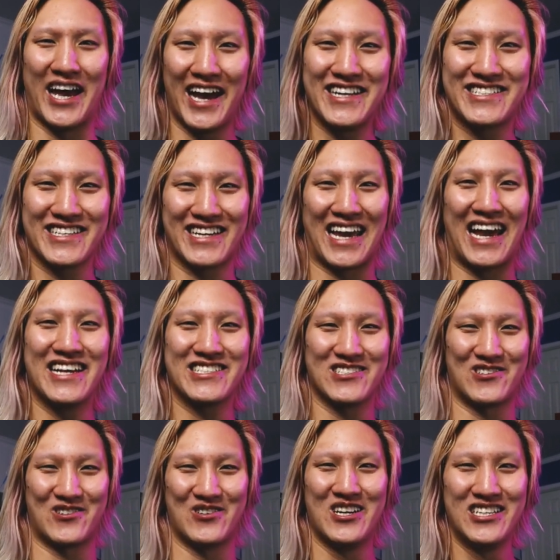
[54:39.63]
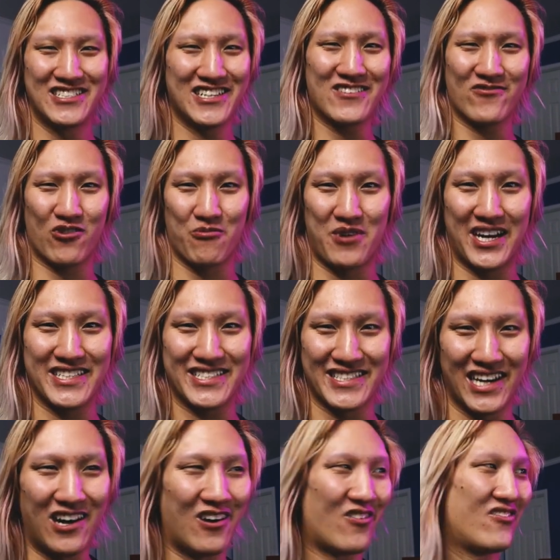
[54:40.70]
educational just for
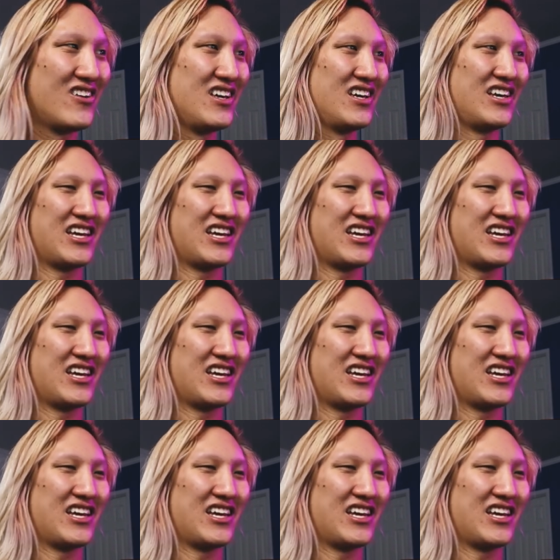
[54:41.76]
myself.